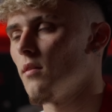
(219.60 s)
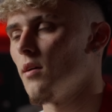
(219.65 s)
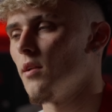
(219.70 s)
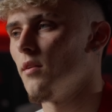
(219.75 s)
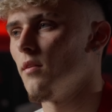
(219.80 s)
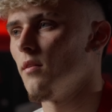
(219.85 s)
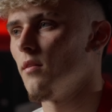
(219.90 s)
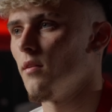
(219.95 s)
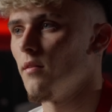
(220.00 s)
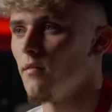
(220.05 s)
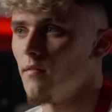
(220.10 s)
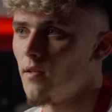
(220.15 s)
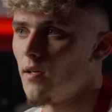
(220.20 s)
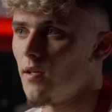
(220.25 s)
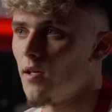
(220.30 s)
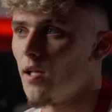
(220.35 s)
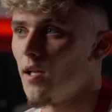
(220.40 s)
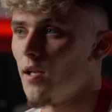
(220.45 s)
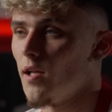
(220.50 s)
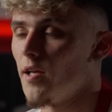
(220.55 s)
and
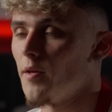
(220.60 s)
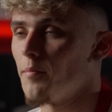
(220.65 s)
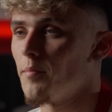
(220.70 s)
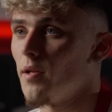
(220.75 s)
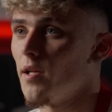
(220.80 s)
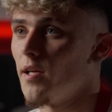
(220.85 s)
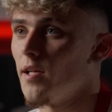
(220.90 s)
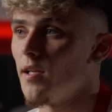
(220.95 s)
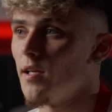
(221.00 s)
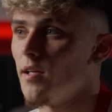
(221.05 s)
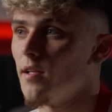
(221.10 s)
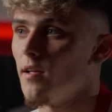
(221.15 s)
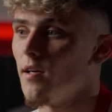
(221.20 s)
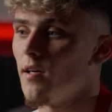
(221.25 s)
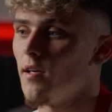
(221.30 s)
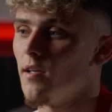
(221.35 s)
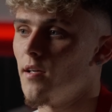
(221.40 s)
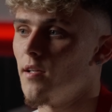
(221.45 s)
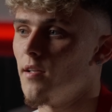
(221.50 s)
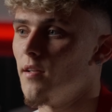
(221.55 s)
I like playing like
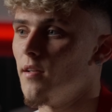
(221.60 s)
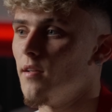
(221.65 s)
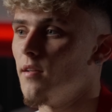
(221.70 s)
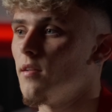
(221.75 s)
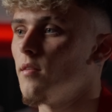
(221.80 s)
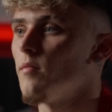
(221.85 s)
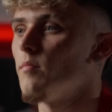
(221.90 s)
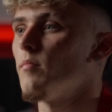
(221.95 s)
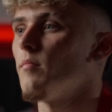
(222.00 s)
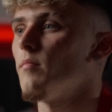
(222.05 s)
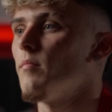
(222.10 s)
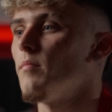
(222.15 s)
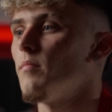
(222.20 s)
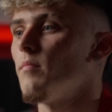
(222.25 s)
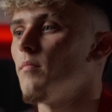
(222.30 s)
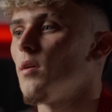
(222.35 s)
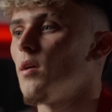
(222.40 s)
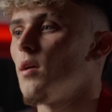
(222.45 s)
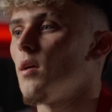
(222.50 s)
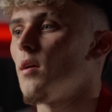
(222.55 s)
that, and
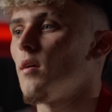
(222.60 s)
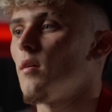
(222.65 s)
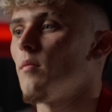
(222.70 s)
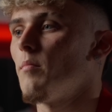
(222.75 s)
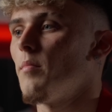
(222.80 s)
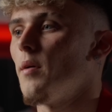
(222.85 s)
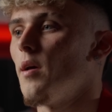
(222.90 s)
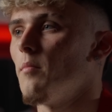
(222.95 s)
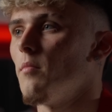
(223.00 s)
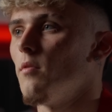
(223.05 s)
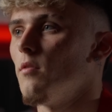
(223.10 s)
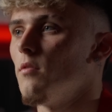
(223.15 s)
Pep